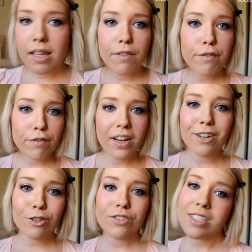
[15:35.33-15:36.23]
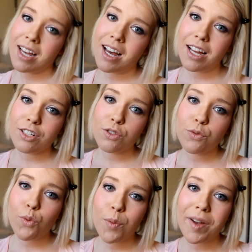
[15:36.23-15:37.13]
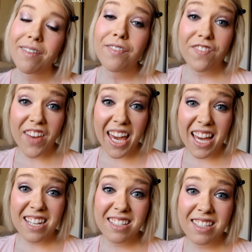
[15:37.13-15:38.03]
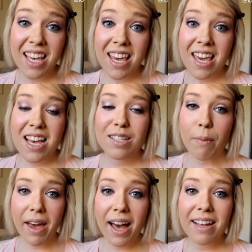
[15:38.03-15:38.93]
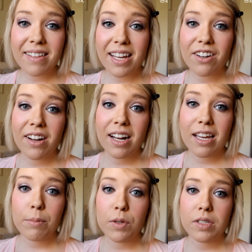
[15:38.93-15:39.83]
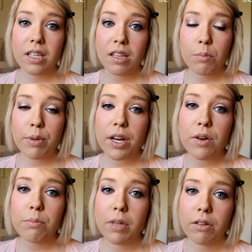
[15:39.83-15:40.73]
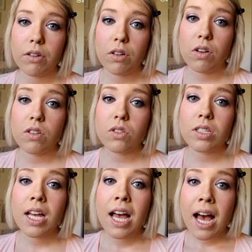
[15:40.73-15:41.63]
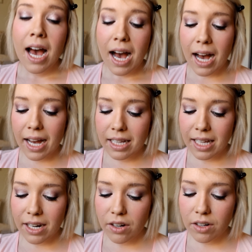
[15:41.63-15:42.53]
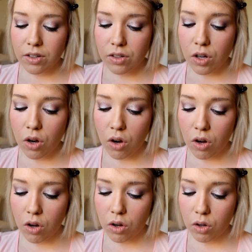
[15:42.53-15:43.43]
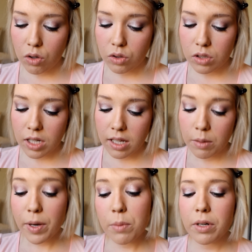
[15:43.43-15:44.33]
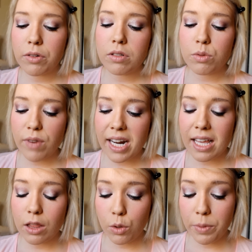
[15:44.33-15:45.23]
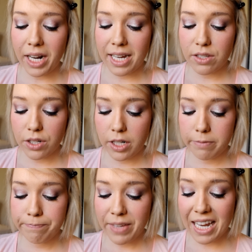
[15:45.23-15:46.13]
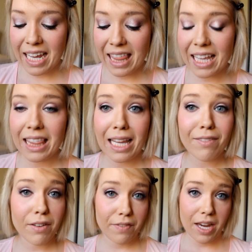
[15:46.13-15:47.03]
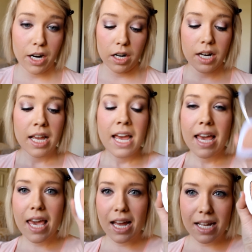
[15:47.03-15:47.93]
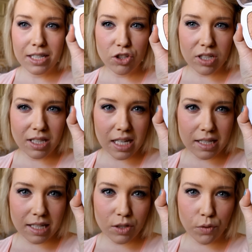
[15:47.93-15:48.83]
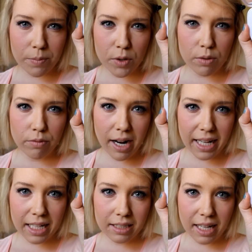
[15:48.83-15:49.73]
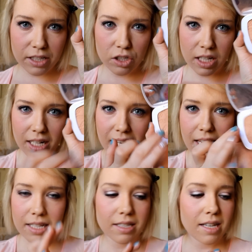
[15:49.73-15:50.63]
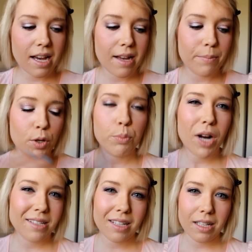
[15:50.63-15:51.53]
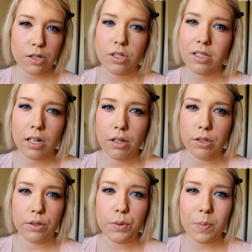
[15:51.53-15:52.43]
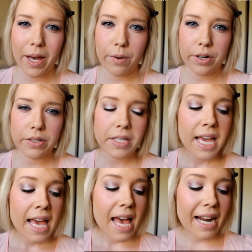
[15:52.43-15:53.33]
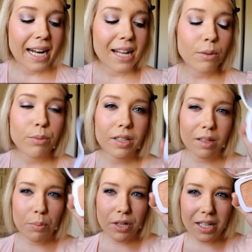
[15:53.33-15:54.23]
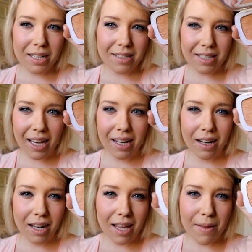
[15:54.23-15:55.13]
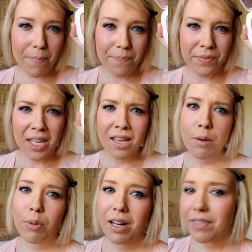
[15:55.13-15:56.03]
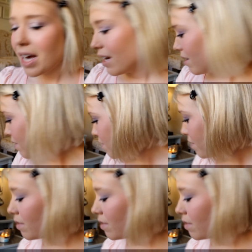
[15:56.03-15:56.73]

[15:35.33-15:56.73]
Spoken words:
the final touch for my face is my highlighter, and I am using the Bare Minerals highlighter called the Bare Minerals Ready Luminizer in the Love Affair. And it's just this, it's from their Ready collection. It's their pressed collection instead of their loose powders, and it had a really pretty design in it, but I've kind of